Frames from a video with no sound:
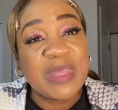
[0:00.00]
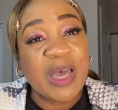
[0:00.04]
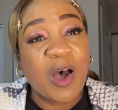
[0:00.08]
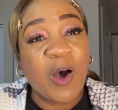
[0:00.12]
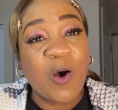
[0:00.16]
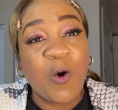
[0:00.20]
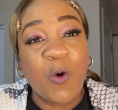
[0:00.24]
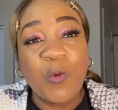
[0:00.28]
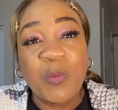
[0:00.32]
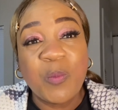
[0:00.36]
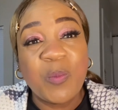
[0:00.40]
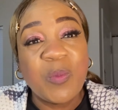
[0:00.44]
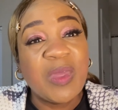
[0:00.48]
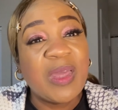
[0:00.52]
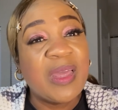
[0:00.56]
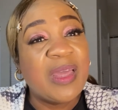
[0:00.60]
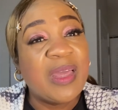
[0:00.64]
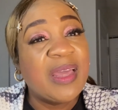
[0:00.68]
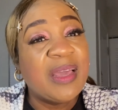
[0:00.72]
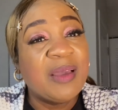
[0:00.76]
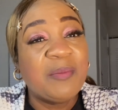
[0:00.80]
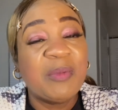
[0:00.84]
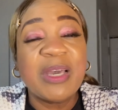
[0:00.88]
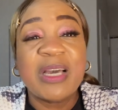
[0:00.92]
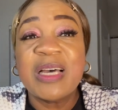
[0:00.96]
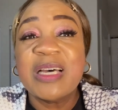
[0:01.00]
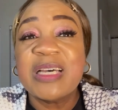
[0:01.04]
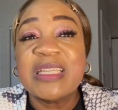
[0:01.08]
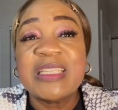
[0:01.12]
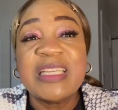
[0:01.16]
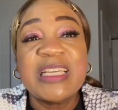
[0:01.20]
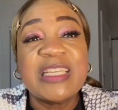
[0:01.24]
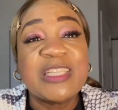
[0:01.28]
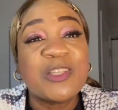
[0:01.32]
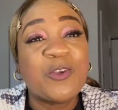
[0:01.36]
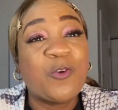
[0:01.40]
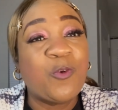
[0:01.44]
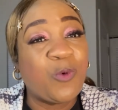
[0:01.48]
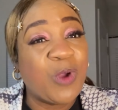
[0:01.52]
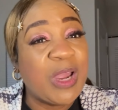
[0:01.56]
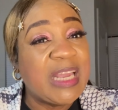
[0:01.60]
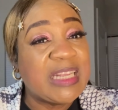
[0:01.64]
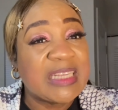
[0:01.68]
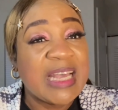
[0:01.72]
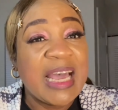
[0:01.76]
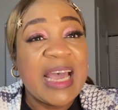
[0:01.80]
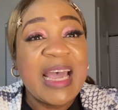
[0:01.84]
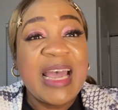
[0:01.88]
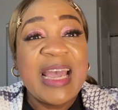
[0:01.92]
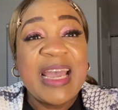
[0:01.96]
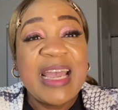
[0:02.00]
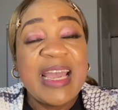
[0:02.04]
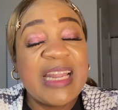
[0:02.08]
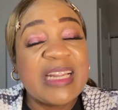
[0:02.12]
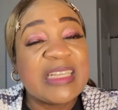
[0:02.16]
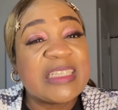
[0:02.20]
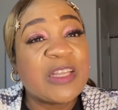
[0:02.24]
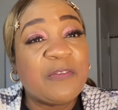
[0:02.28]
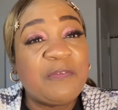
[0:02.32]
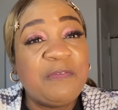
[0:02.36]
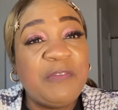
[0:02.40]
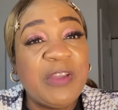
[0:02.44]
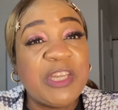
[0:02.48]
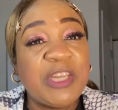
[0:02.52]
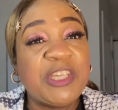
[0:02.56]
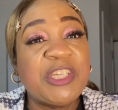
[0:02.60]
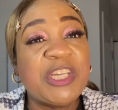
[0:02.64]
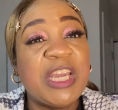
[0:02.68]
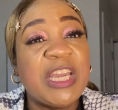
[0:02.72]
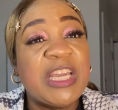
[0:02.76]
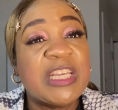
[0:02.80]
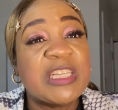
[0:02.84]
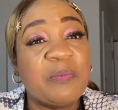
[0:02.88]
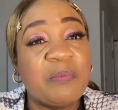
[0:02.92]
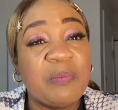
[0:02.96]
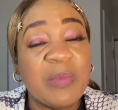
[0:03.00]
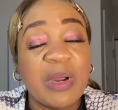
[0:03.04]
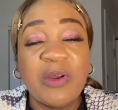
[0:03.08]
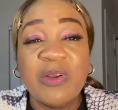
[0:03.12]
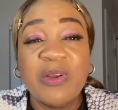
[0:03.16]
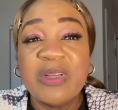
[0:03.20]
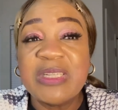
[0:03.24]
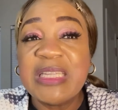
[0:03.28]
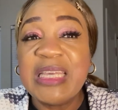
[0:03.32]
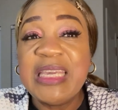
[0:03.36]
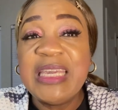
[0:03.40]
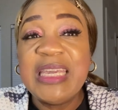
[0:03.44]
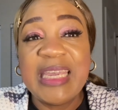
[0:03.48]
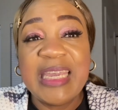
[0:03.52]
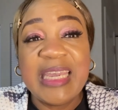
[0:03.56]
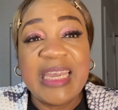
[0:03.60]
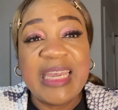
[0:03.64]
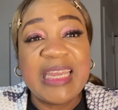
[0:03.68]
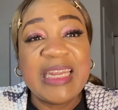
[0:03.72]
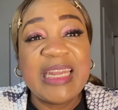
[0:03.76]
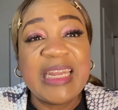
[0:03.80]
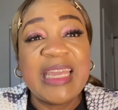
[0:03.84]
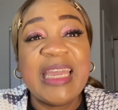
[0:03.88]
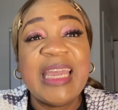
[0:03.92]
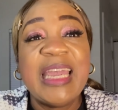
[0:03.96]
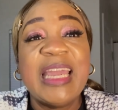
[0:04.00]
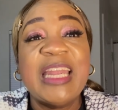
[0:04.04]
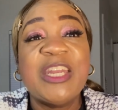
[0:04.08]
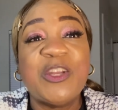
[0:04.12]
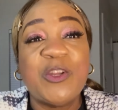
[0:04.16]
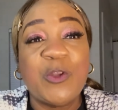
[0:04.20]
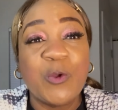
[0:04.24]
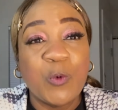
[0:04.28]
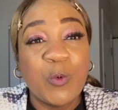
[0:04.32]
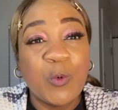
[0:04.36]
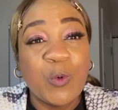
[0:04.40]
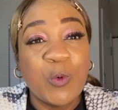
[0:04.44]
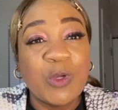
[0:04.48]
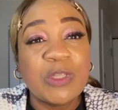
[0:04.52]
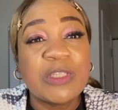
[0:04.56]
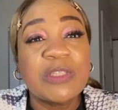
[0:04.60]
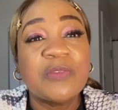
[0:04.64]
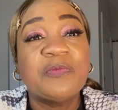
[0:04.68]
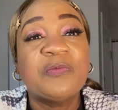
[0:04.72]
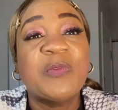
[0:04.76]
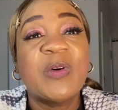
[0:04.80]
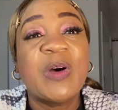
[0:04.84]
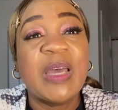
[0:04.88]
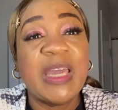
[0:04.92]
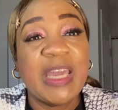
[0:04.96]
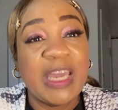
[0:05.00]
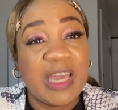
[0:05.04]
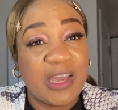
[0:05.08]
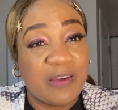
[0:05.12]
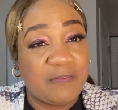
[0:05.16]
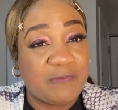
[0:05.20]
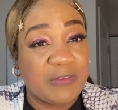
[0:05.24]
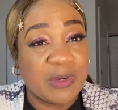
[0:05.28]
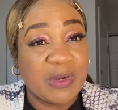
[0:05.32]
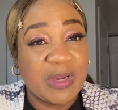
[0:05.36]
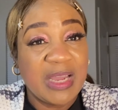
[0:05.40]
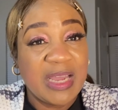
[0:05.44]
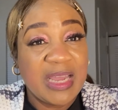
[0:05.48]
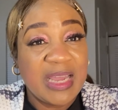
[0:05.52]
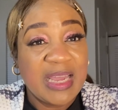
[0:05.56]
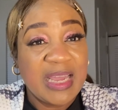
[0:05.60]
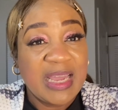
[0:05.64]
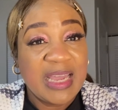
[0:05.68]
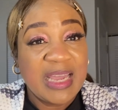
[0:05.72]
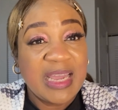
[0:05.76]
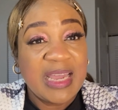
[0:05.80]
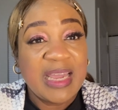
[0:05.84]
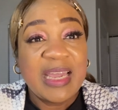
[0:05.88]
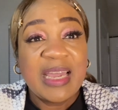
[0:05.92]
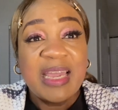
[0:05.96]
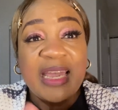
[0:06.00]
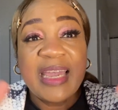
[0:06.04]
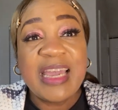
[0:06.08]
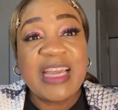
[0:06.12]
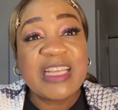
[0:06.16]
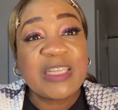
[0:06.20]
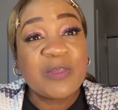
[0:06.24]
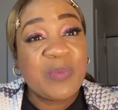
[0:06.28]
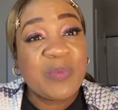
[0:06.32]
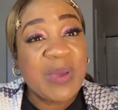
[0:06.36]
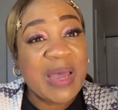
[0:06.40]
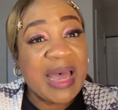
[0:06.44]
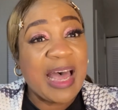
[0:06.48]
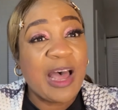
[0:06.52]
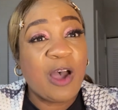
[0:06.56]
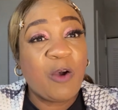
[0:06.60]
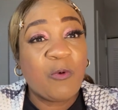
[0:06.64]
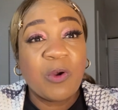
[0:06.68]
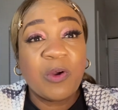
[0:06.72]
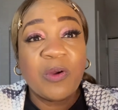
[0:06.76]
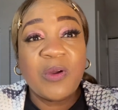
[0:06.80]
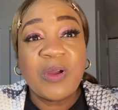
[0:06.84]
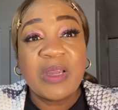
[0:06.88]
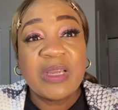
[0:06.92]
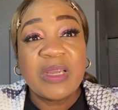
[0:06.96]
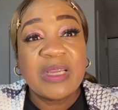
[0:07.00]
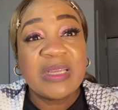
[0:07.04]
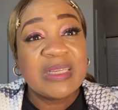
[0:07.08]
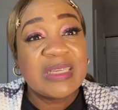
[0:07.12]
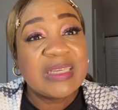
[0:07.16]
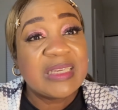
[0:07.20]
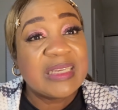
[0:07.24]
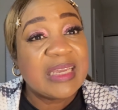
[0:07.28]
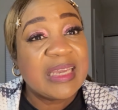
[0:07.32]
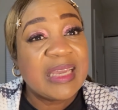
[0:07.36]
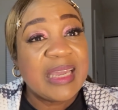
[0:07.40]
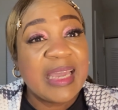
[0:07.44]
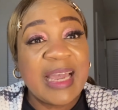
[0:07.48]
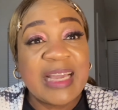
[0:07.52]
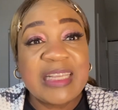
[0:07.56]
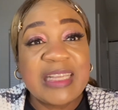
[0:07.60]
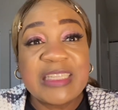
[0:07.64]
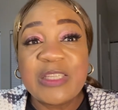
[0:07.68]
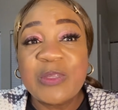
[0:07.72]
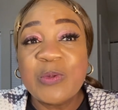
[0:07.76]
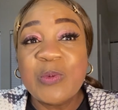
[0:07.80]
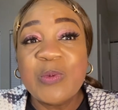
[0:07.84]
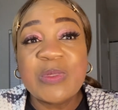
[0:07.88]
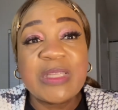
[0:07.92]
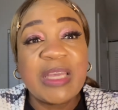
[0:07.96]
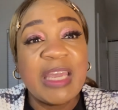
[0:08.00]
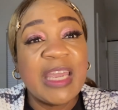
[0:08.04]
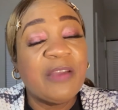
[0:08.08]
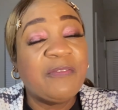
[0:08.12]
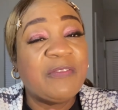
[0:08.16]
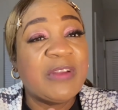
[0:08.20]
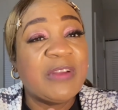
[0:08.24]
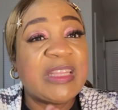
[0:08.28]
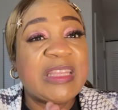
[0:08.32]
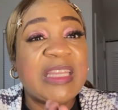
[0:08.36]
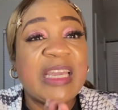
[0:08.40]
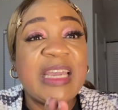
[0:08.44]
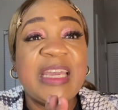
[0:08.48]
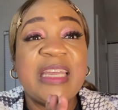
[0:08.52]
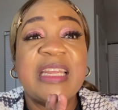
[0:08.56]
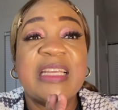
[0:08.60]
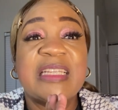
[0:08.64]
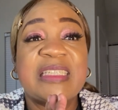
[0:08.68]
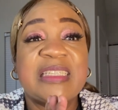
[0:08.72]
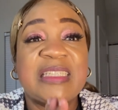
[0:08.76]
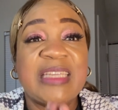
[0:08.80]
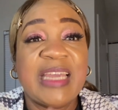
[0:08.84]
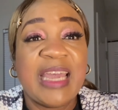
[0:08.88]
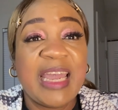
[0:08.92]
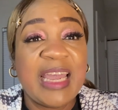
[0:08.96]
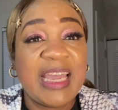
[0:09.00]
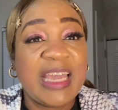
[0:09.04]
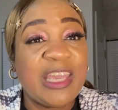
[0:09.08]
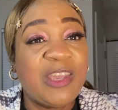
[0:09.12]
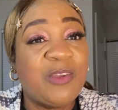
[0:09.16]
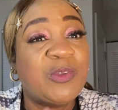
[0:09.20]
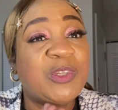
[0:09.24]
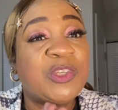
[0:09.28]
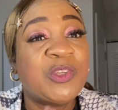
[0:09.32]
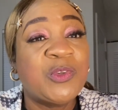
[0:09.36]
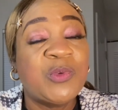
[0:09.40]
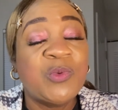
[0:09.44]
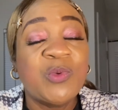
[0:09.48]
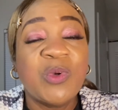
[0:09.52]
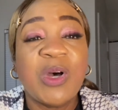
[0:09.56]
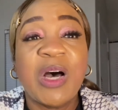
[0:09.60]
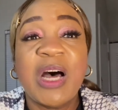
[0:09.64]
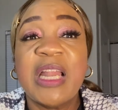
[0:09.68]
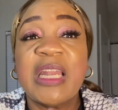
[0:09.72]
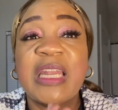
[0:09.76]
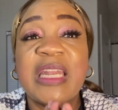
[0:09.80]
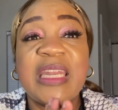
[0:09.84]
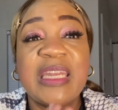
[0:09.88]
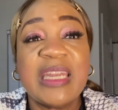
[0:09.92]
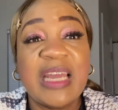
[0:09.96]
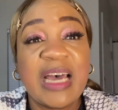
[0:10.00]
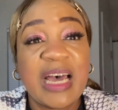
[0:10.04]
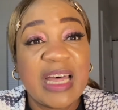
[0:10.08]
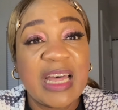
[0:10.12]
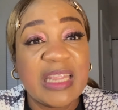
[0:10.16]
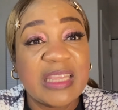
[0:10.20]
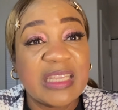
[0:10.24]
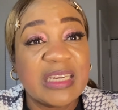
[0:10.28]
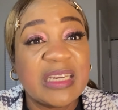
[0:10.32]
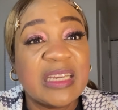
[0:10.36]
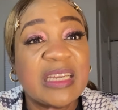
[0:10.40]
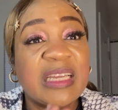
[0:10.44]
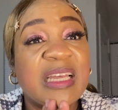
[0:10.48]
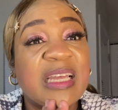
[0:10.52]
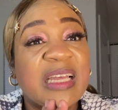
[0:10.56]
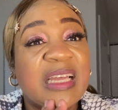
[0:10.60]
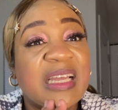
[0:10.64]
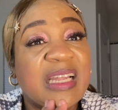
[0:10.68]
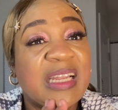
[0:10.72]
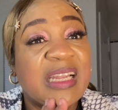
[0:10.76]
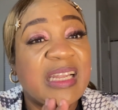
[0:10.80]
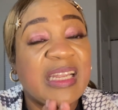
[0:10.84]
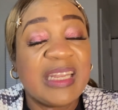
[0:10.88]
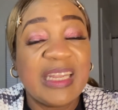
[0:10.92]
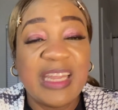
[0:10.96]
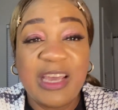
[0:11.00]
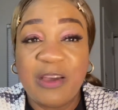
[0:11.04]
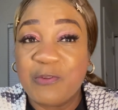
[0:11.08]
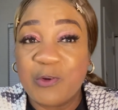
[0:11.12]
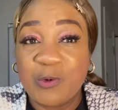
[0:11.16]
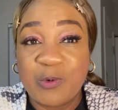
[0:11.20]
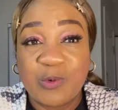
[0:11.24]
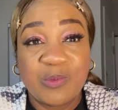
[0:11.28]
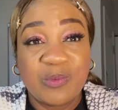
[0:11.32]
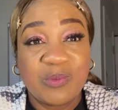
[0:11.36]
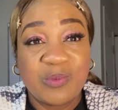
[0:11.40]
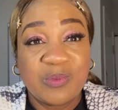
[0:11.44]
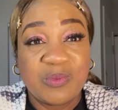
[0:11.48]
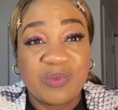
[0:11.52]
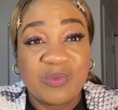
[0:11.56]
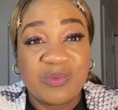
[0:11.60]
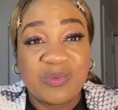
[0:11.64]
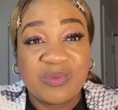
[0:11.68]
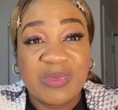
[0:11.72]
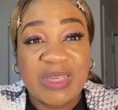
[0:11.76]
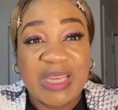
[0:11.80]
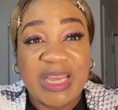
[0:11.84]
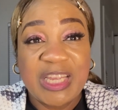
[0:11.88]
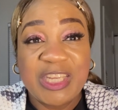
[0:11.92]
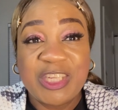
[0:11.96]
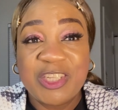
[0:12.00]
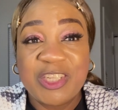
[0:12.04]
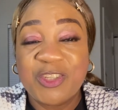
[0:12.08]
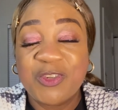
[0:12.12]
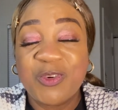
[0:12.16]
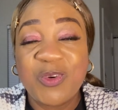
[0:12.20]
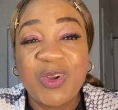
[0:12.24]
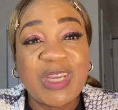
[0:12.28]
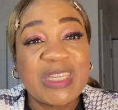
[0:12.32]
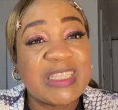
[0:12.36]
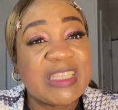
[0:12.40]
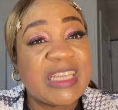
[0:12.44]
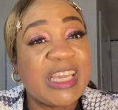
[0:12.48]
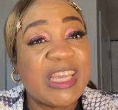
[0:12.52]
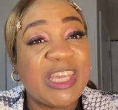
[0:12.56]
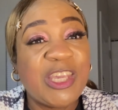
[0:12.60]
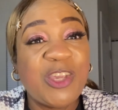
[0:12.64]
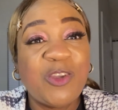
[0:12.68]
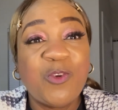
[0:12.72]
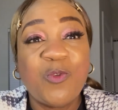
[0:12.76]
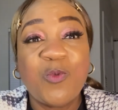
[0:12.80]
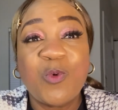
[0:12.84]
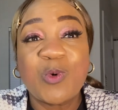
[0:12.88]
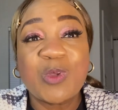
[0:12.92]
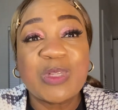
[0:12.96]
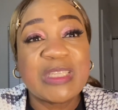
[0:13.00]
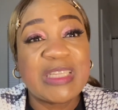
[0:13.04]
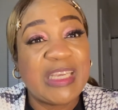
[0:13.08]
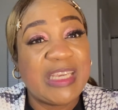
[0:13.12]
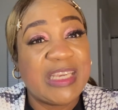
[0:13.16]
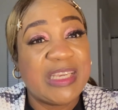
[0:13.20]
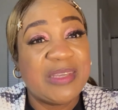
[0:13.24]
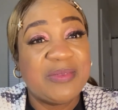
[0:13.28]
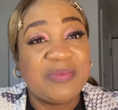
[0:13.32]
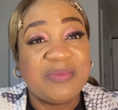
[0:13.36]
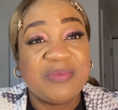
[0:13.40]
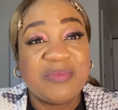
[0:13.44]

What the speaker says: hope, because his grace, it is sufficient. His mercy, it endures forever. His power exudes everything and is taking you to another level. Trust and you will see.